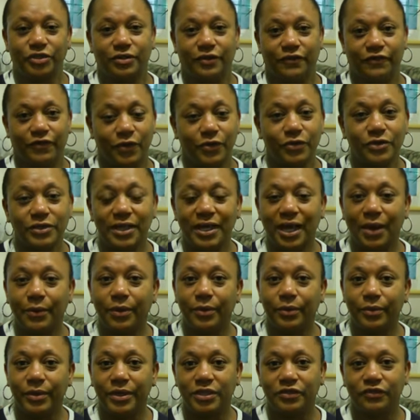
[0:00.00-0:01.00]
The first thing I
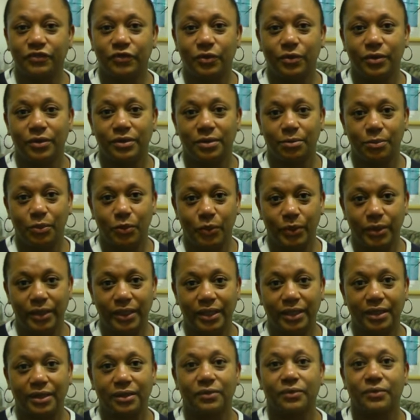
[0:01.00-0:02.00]
would reach for in the
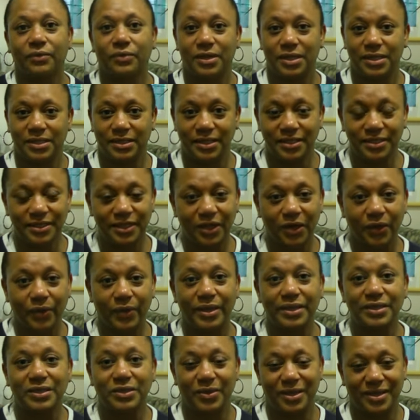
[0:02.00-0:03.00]
morning was a
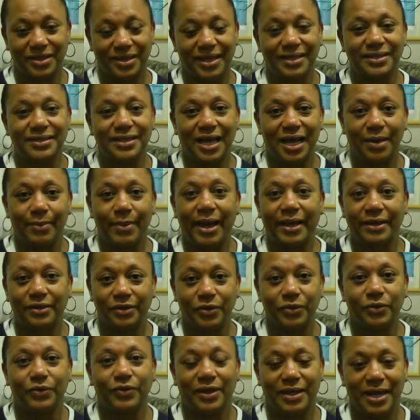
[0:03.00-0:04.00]
cigarette, so at that time I
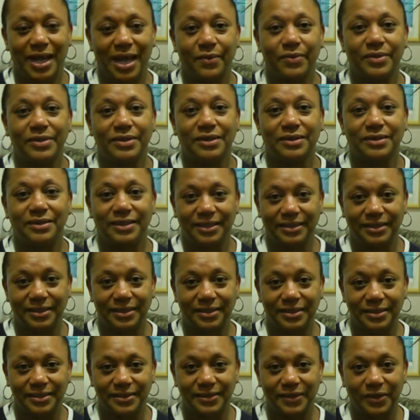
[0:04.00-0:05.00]
knew that I was
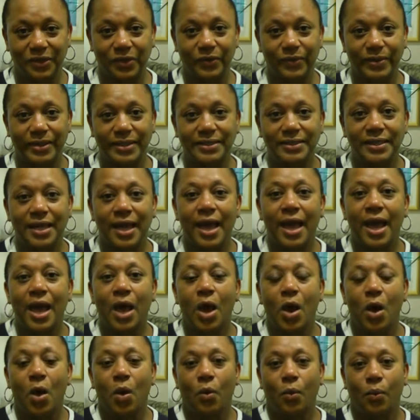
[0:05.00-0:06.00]
addicted to cigarettes.
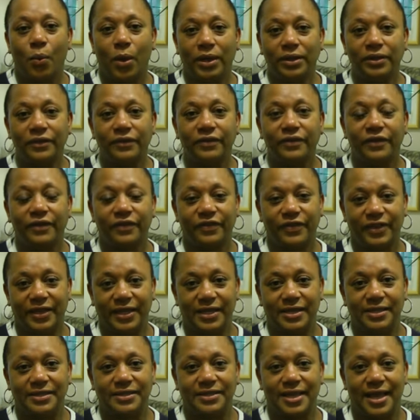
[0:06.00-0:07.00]
One of the
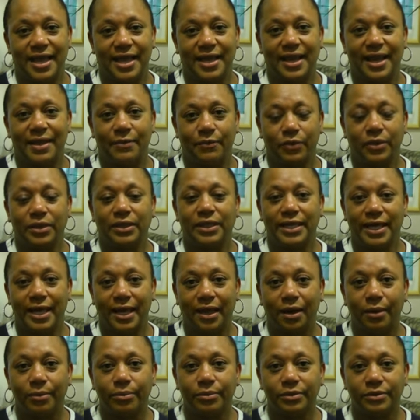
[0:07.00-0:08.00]
things that really
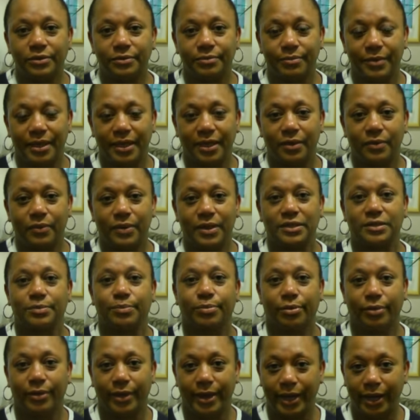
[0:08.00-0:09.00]
helped me was
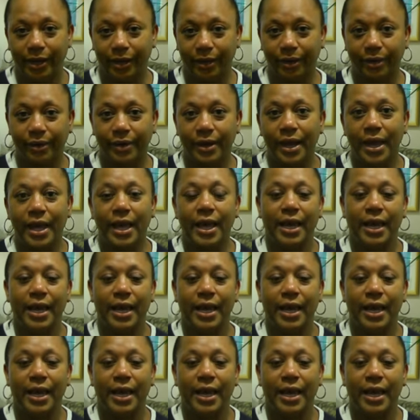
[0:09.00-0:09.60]
prayer,